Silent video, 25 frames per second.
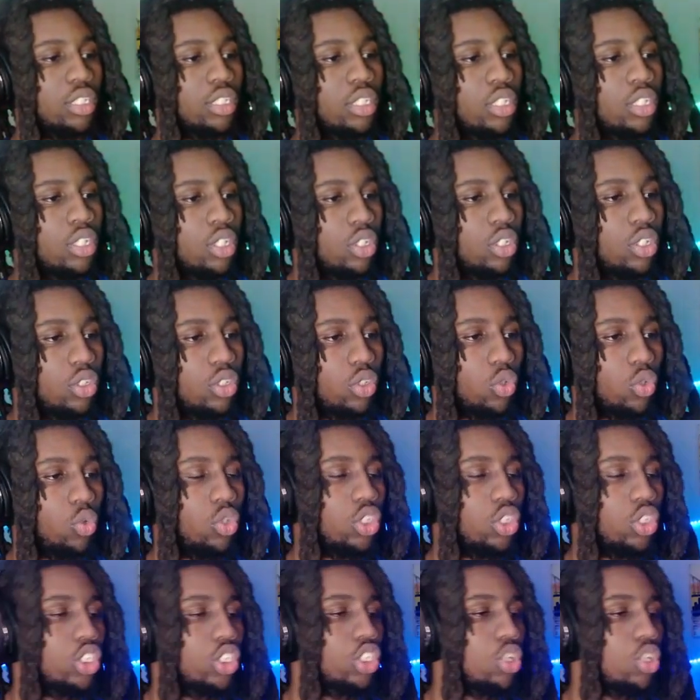Luna
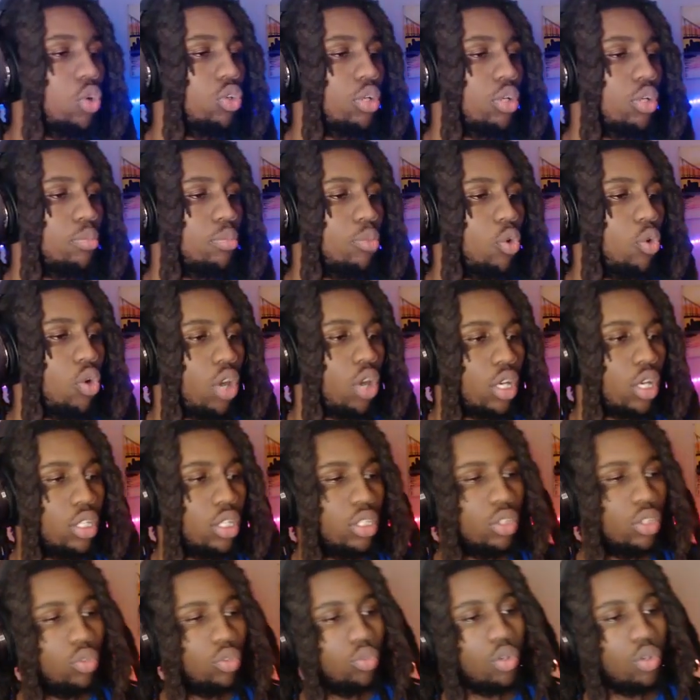Snow, Namor
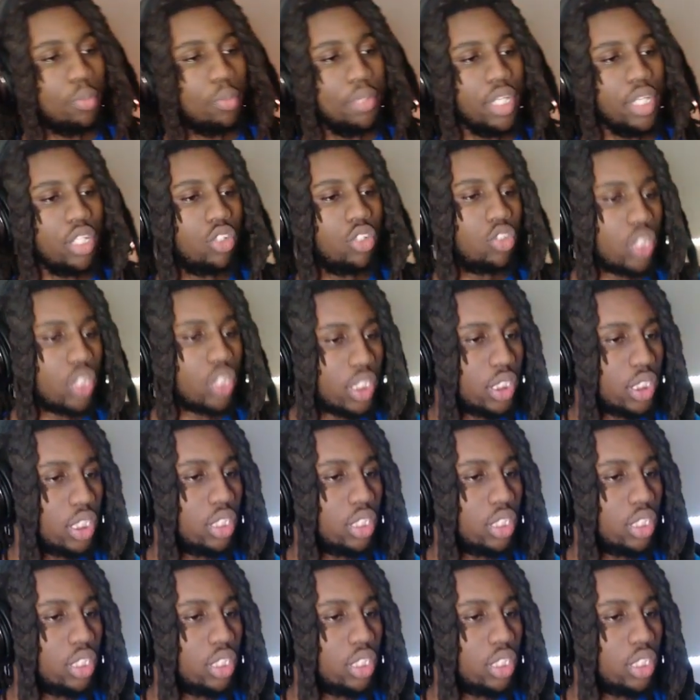will be increasing